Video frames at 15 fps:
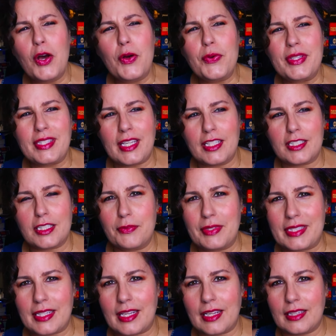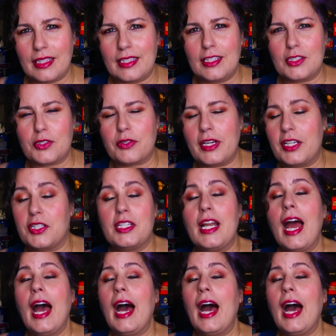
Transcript: Who essentially was killing his creation.